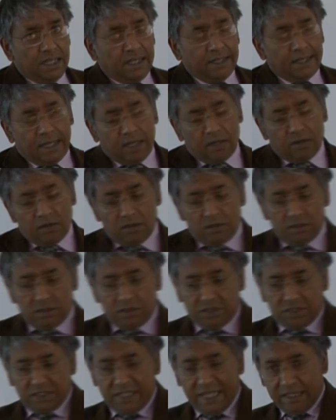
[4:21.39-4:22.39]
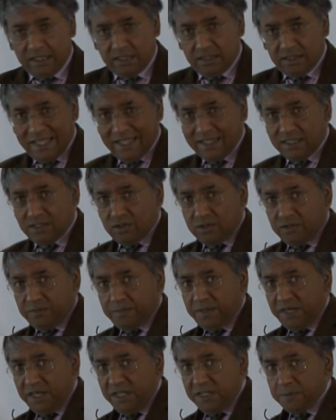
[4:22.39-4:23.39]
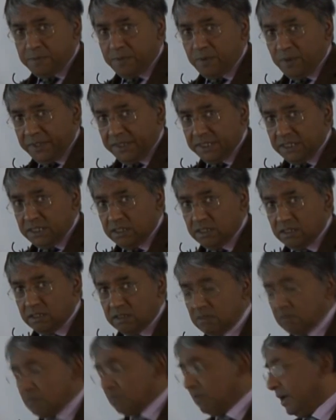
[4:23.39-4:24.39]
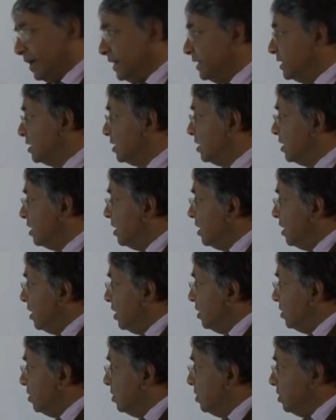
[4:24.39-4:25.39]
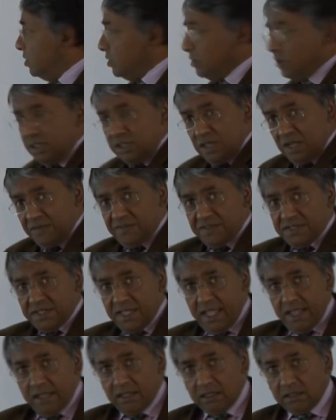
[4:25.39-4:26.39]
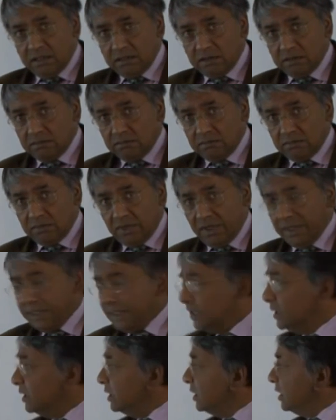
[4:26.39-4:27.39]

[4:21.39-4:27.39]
Now, to get to that sort of price point, right, you need to have the scale, right?